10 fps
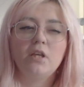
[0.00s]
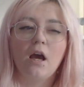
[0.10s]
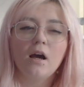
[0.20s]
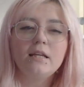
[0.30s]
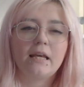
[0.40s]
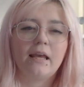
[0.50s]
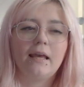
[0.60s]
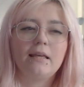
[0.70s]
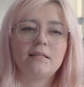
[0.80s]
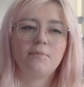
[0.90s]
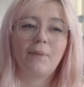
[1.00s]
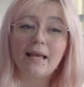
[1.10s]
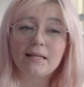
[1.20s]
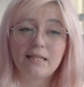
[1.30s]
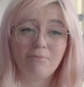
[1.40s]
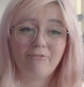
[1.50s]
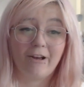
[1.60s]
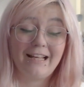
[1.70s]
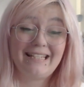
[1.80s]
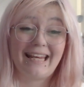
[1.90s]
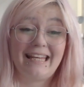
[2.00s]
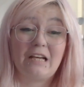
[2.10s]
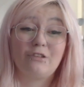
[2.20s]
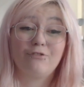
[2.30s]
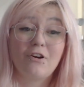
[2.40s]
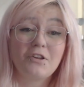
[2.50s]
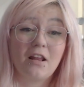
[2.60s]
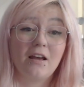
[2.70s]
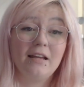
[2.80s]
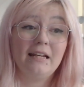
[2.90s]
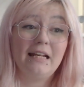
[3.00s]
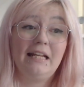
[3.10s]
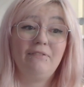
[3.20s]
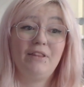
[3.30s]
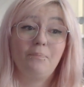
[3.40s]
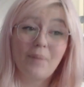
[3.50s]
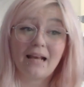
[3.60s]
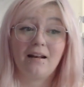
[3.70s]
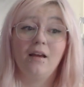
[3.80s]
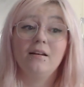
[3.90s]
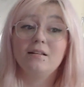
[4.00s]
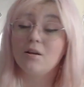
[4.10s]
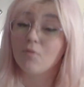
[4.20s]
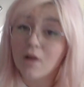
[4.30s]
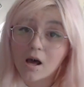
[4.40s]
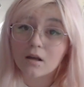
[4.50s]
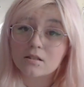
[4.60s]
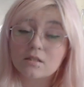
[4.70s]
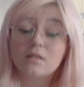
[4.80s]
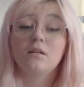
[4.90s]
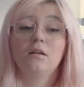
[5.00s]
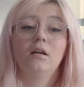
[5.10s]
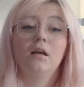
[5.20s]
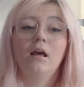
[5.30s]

So the idea is to play a team fight taking out the front line and leaving the back line until last.